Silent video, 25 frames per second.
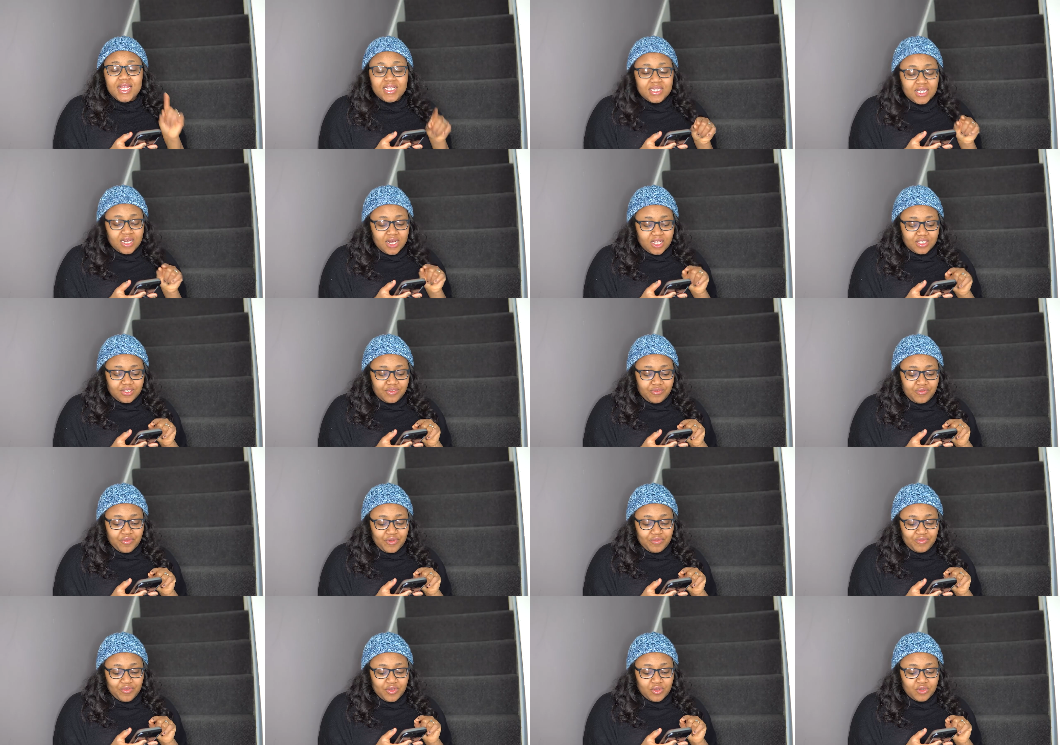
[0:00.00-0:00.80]
There's a lot of
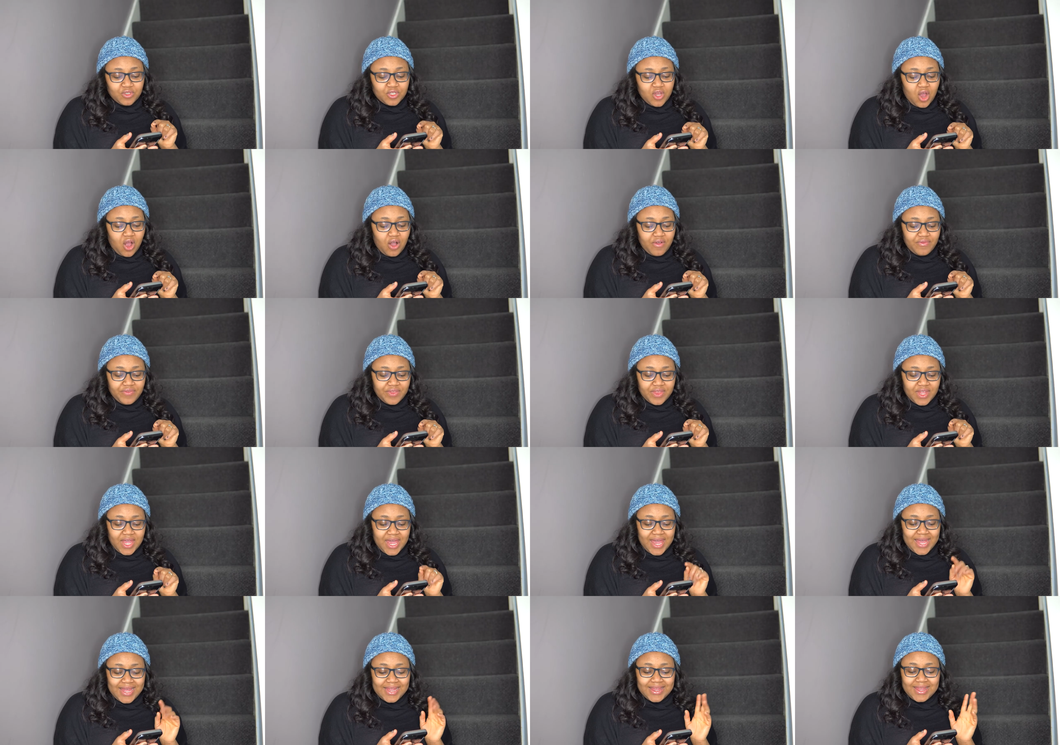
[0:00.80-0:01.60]
reviews on
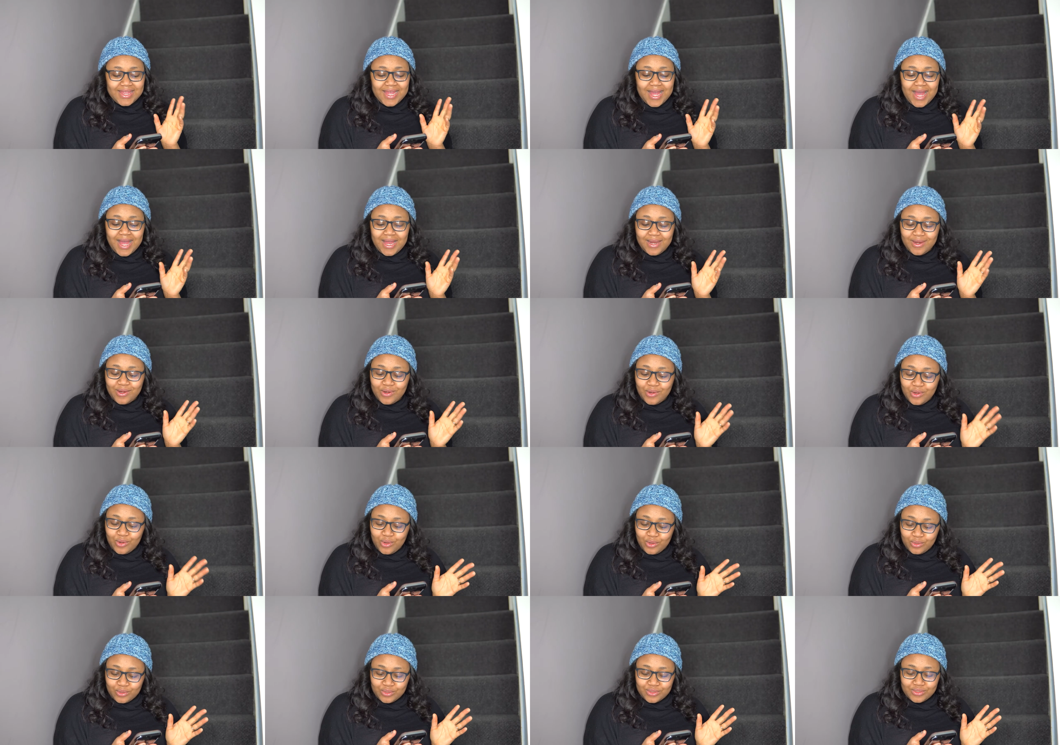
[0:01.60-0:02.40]
there that
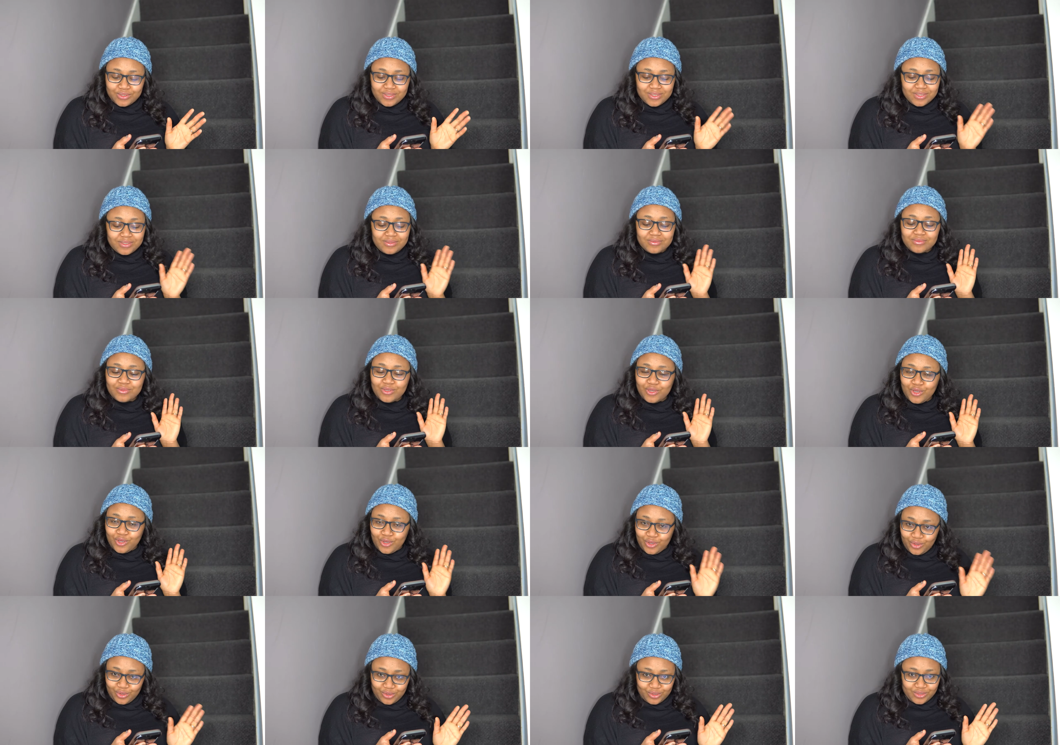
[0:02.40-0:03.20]
looks
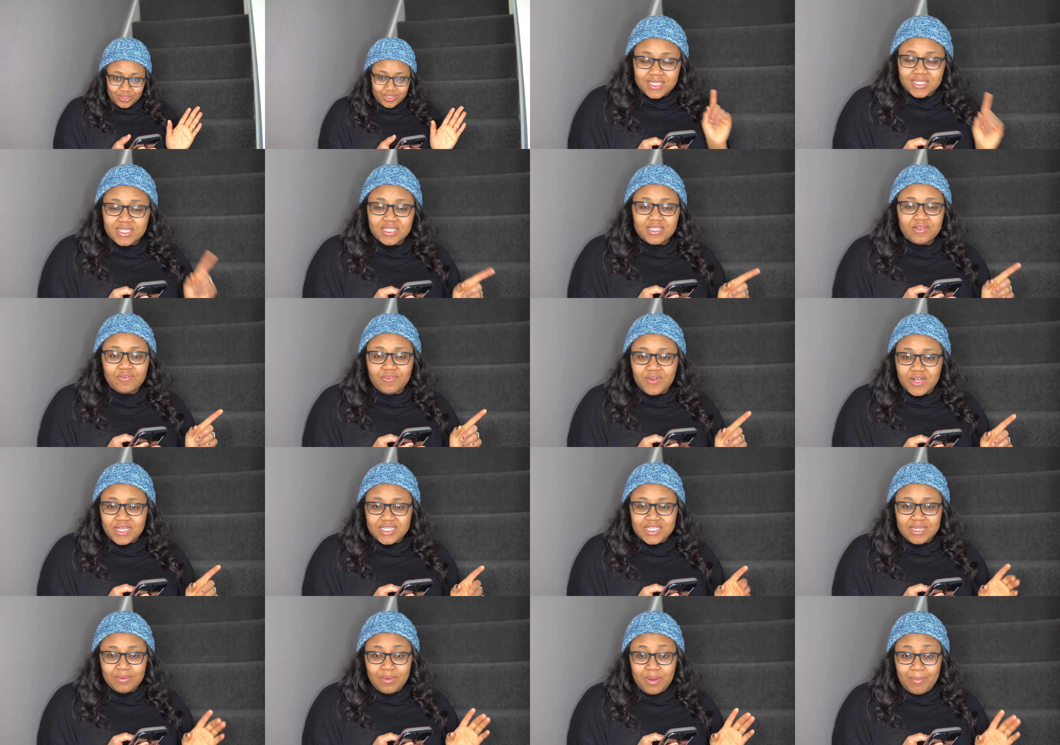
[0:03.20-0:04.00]
good. This is the
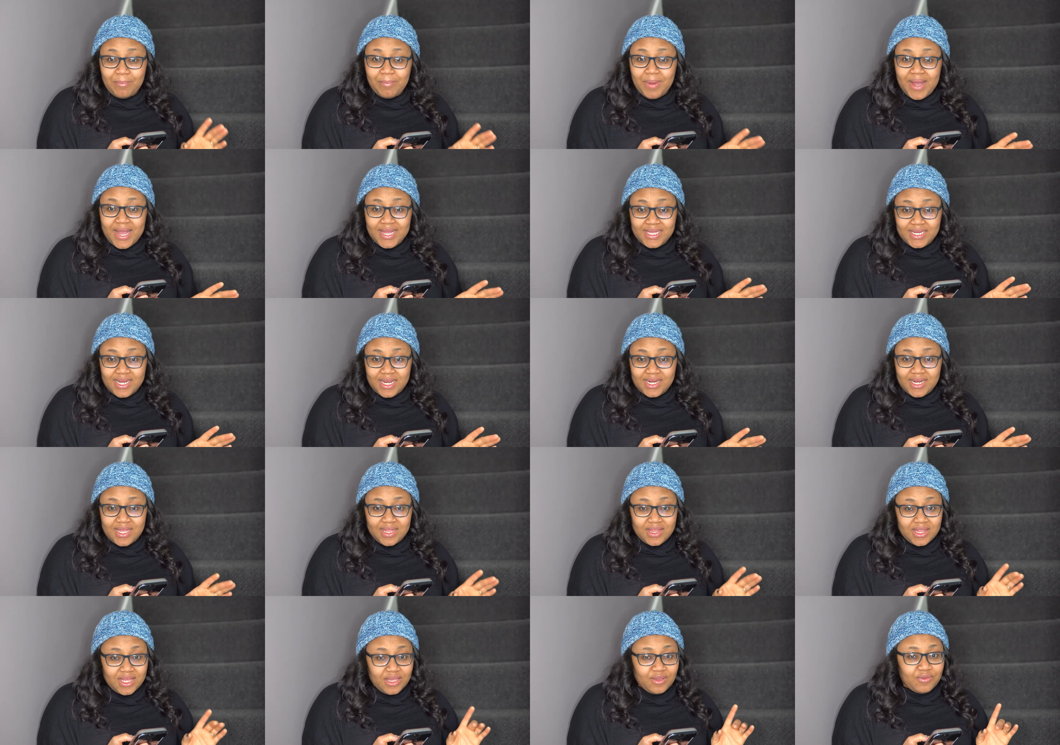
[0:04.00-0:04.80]
first time I'm buying
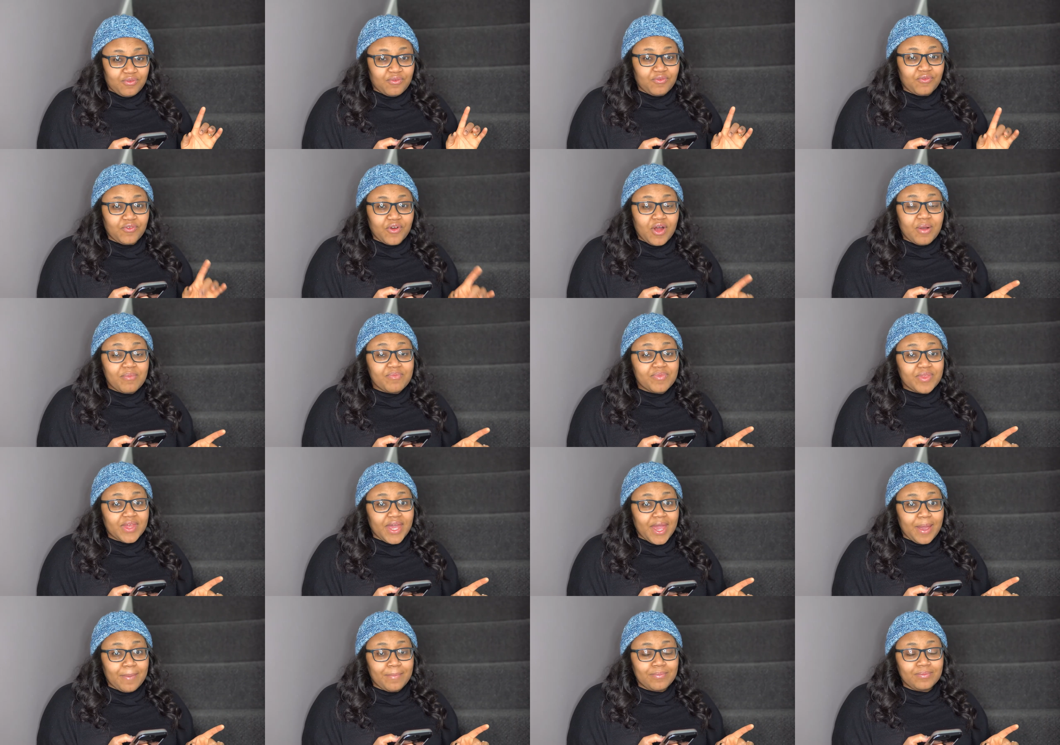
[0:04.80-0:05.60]
anything from
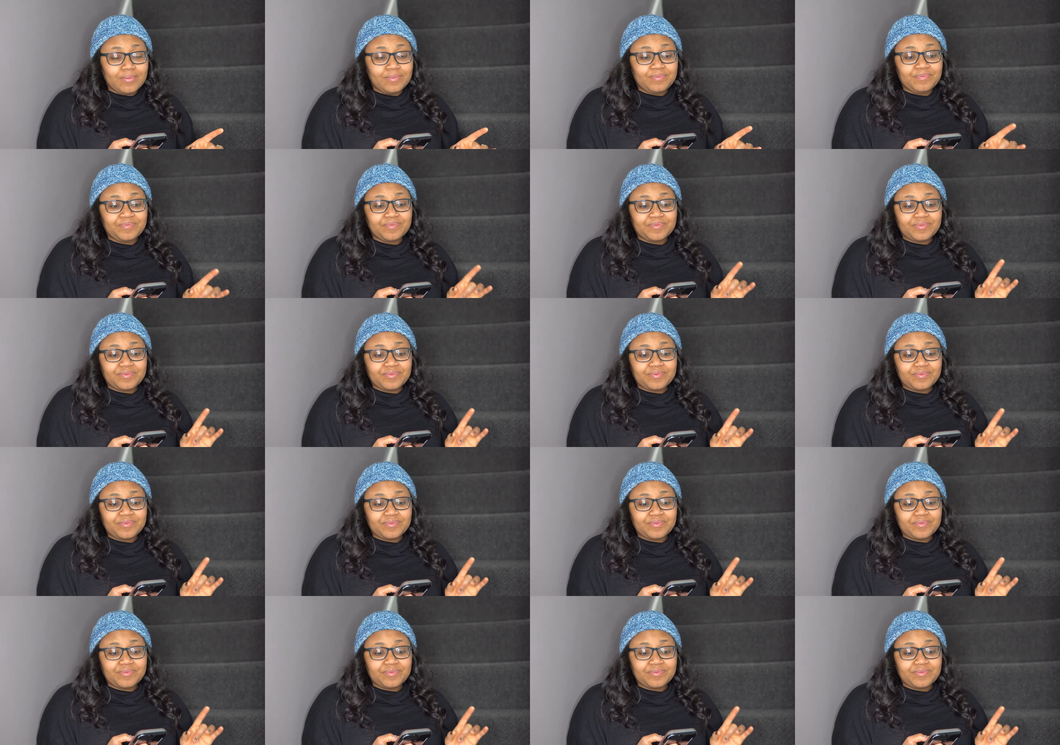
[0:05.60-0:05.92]
them.